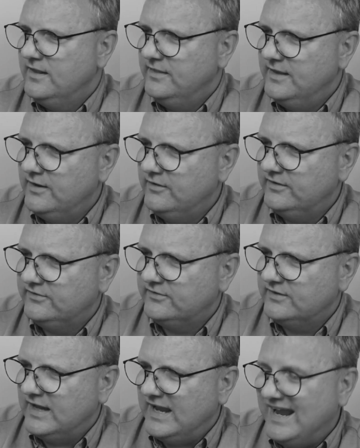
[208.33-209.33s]
There
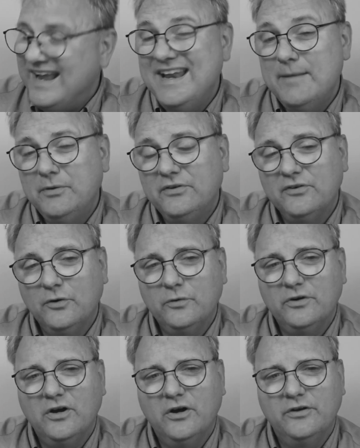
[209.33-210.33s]
is an
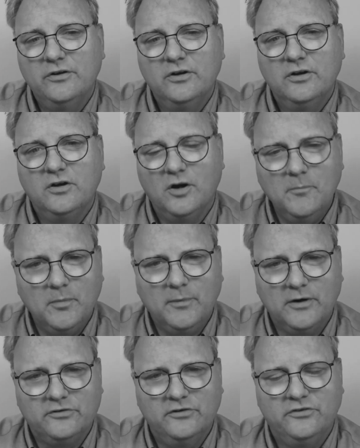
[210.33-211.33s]
episode on combo
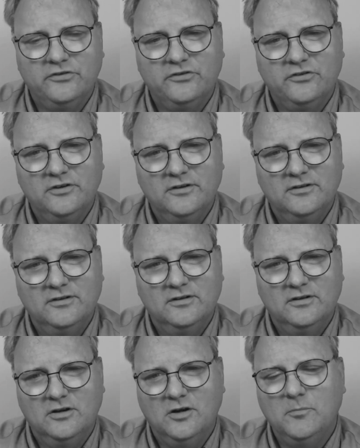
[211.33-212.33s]
boxes.
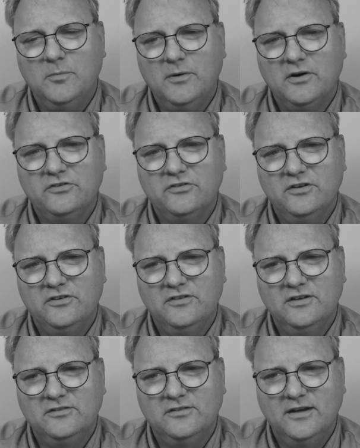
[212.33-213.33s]
Combo boxes
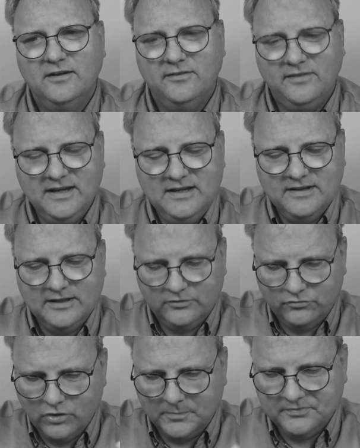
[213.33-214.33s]
is a thing
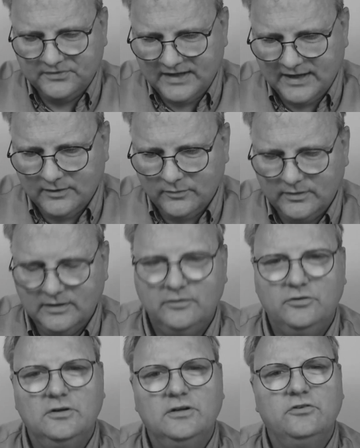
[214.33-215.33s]
that drops down,
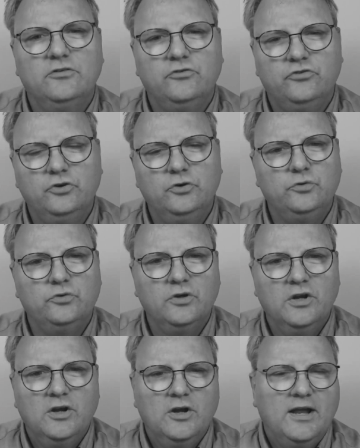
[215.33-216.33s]
and you can choose
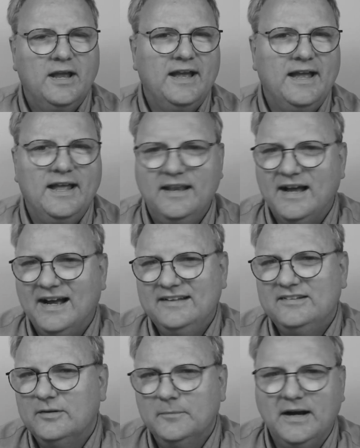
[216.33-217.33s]
an
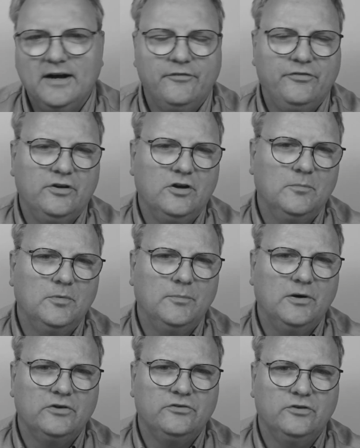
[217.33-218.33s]
item out of the combo
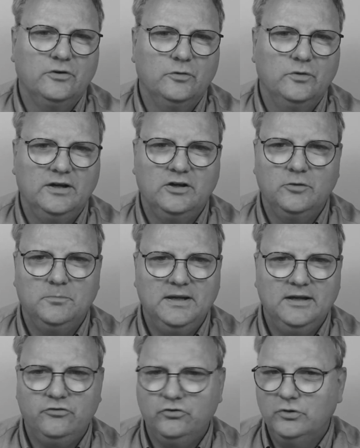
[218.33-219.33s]
box. So it could
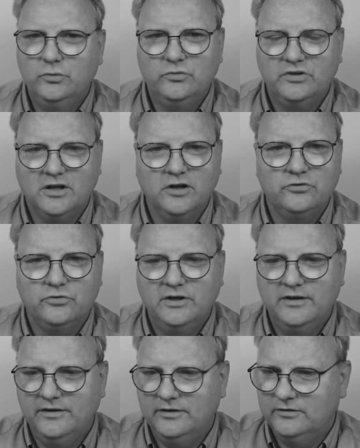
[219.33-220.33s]
be choose a country,
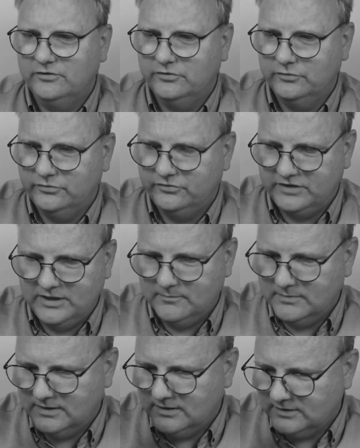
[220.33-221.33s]
and then you can choose
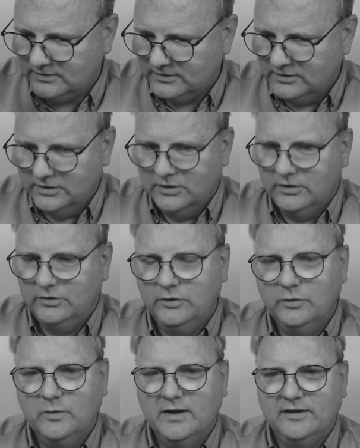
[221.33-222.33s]
Denmark,
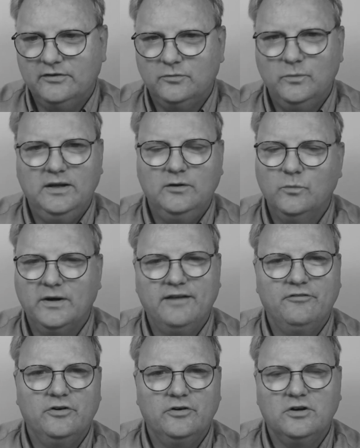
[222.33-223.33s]
US, Sweden,
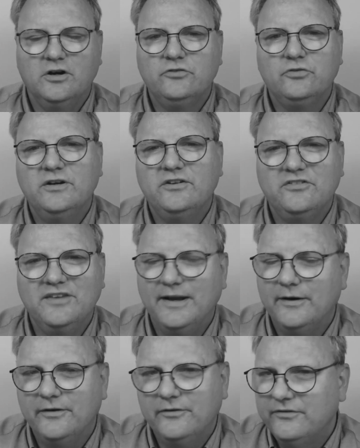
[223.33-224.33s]
whatever countries
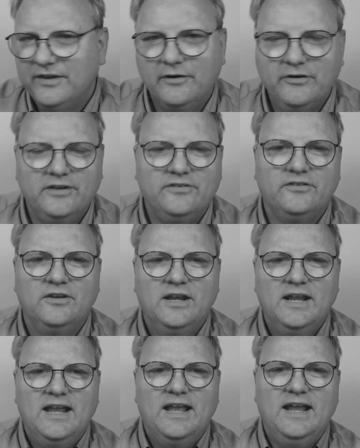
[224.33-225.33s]
there is.
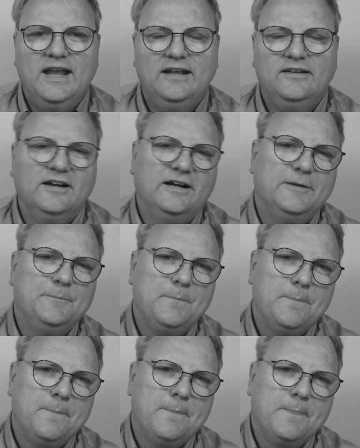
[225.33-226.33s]
And
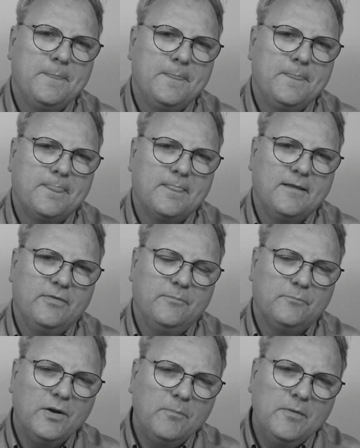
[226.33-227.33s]
the
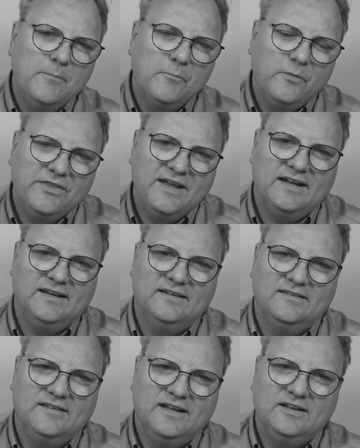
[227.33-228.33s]
problem with that
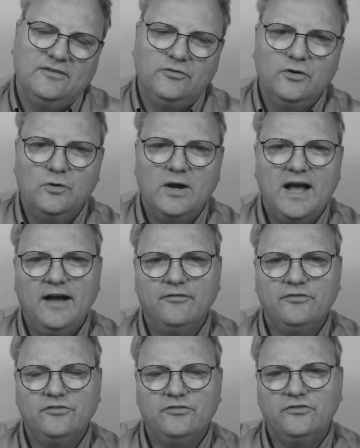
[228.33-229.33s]
is that if you
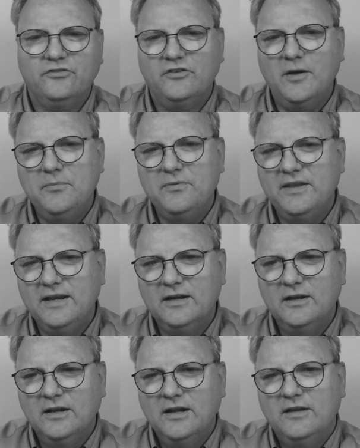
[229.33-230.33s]
have something
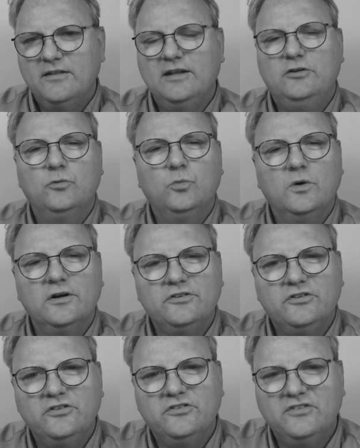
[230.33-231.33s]
that you want
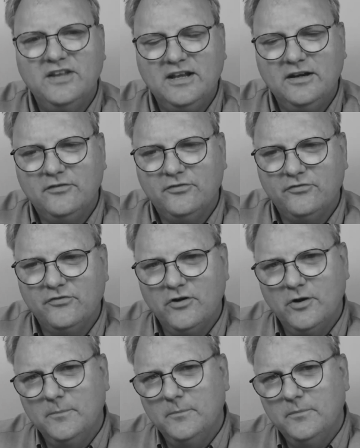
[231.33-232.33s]
to set it
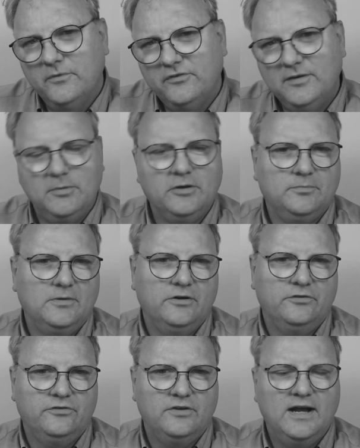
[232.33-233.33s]
from C++,
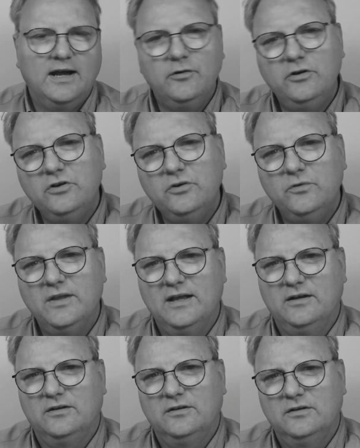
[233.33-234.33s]
how do you do
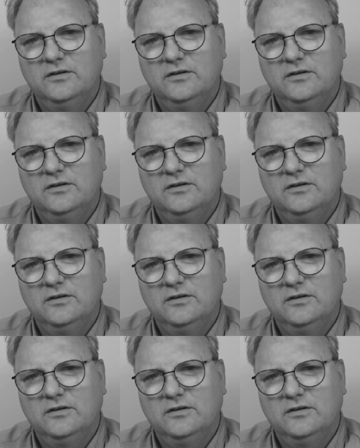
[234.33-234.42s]
that?